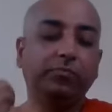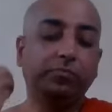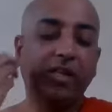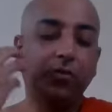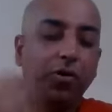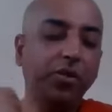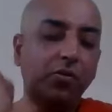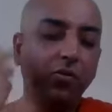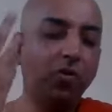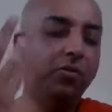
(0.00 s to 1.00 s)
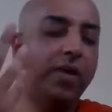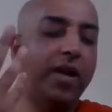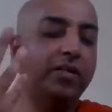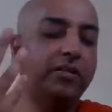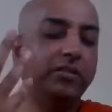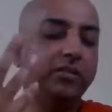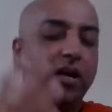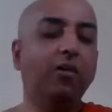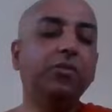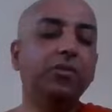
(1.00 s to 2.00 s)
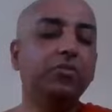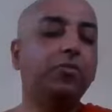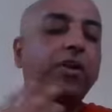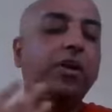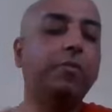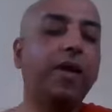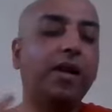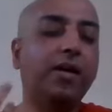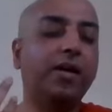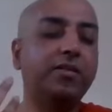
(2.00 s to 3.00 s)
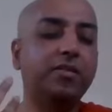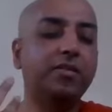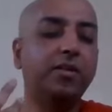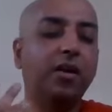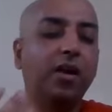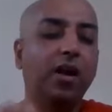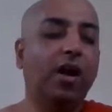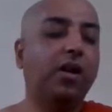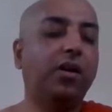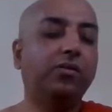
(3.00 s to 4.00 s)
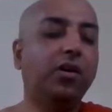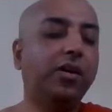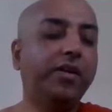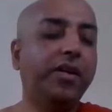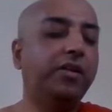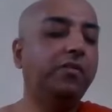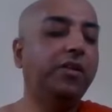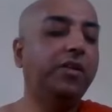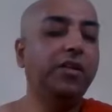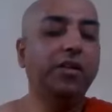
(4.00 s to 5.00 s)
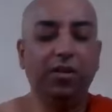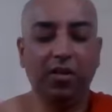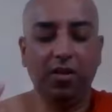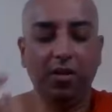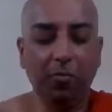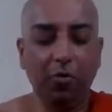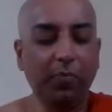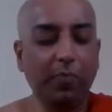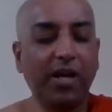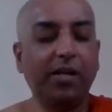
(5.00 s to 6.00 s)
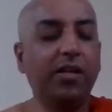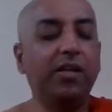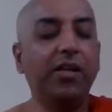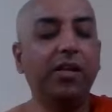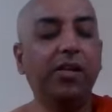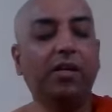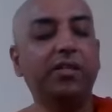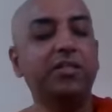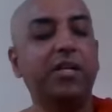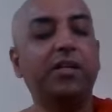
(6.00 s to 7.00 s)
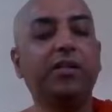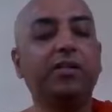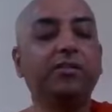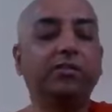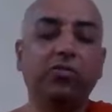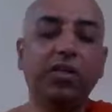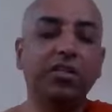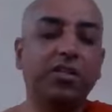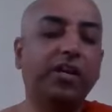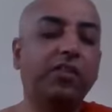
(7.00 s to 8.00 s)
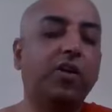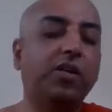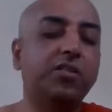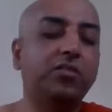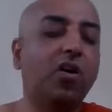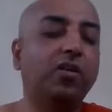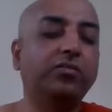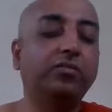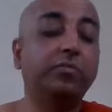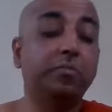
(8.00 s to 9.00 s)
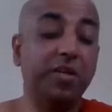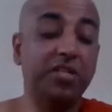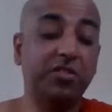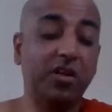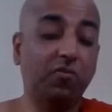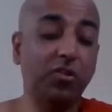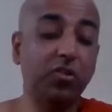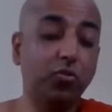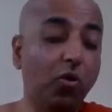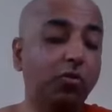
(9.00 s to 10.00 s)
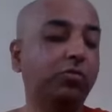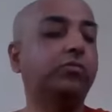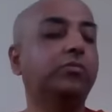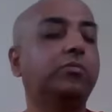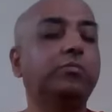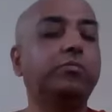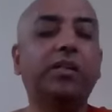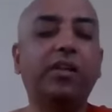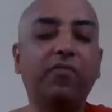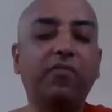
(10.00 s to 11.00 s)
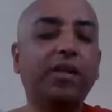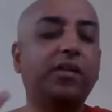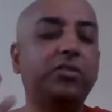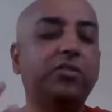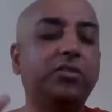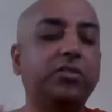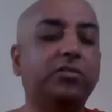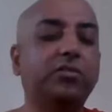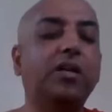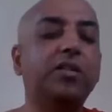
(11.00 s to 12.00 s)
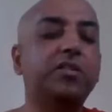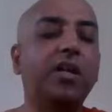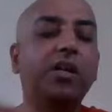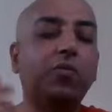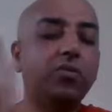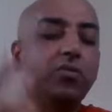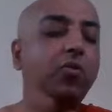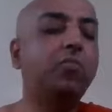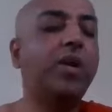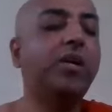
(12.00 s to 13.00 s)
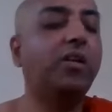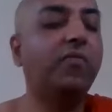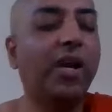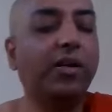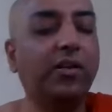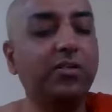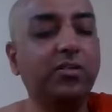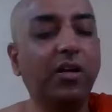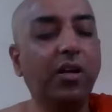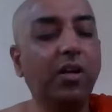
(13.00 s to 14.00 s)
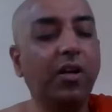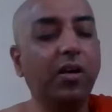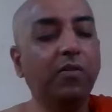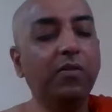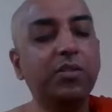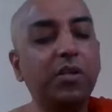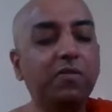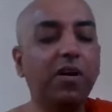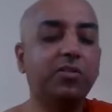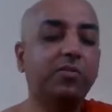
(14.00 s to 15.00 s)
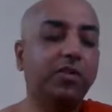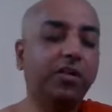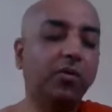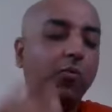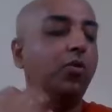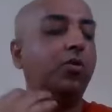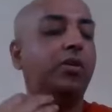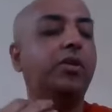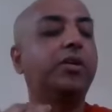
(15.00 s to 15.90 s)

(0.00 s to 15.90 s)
by knowing your own mind, how this good and bad arises, and authoritatively, more practically understanding what is right, what is wrong, based on one's own mental factors, understanding one's own mental factors, which requires a little more